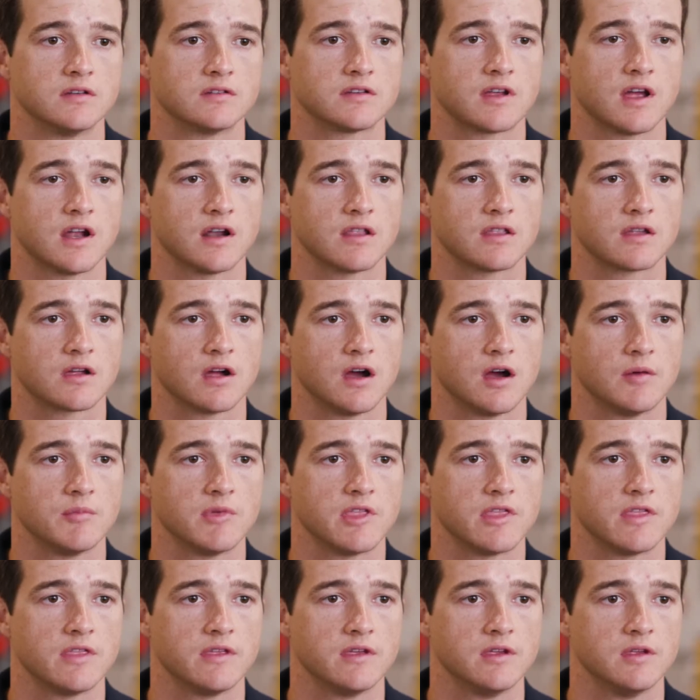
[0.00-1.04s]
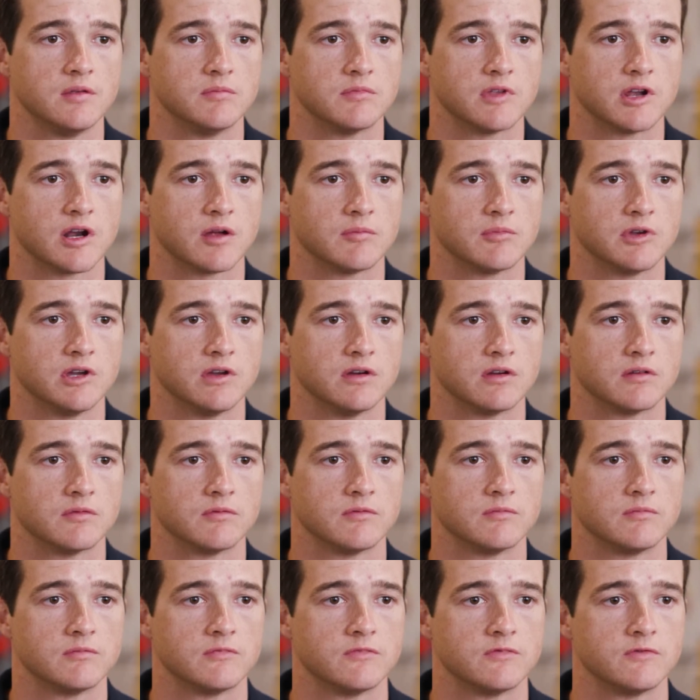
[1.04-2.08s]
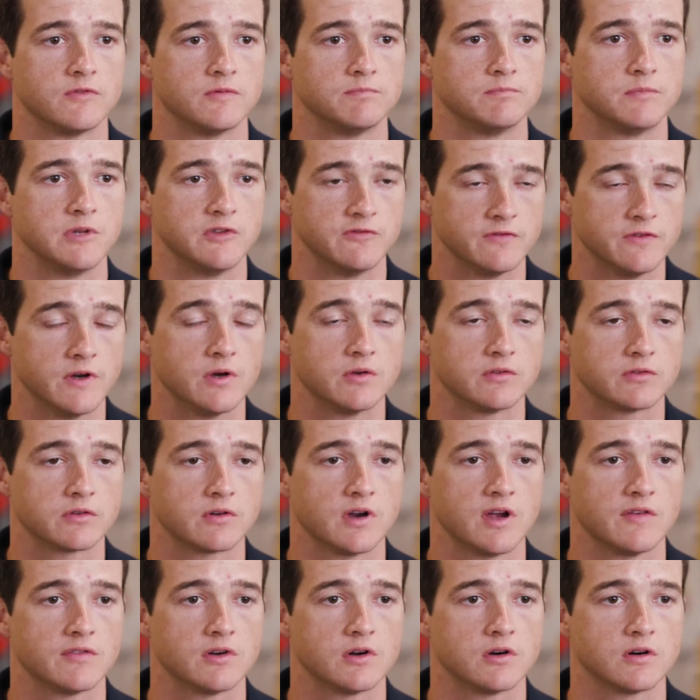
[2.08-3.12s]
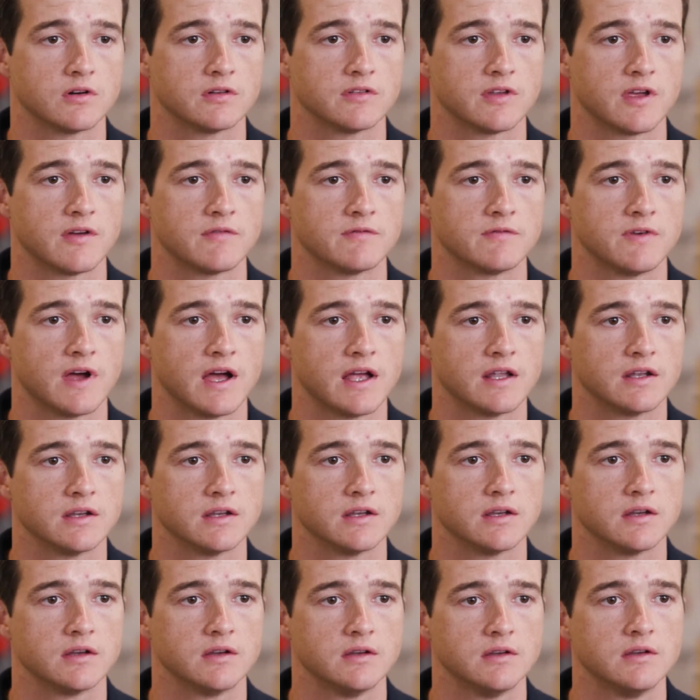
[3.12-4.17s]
It's kind of the common theme that I'm hearing folks are having a hard time finding.